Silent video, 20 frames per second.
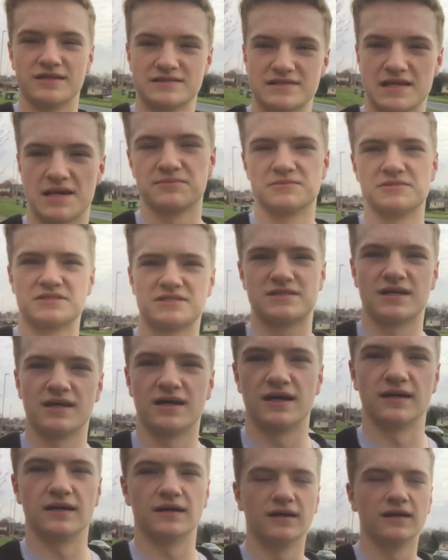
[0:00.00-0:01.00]
exams
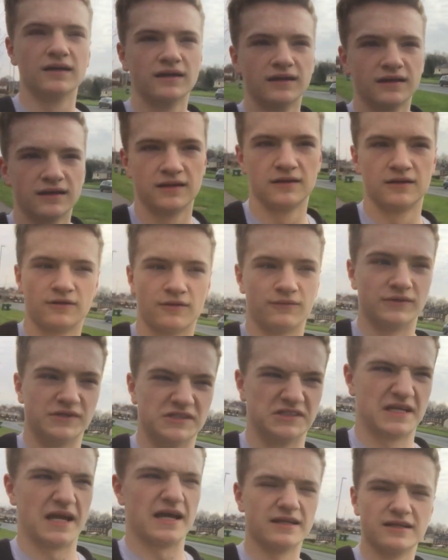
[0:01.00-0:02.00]
start,
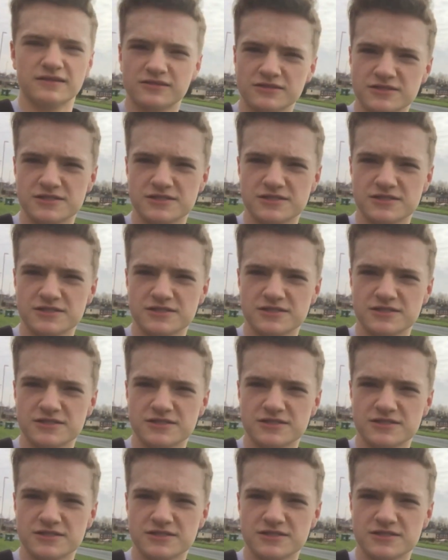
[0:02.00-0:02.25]
which kind of